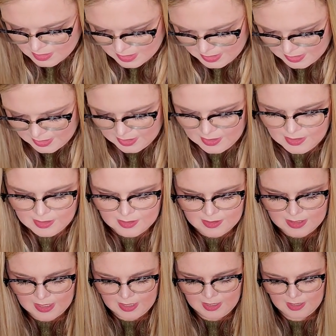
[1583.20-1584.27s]

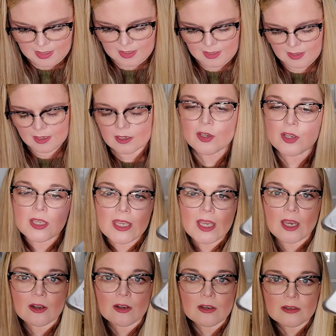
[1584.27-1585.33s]
And a cookie
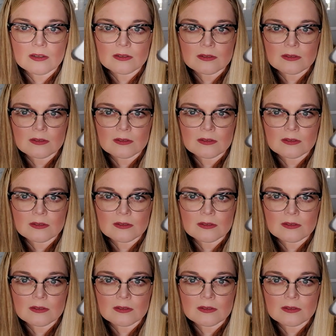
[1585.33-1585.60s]
cutter.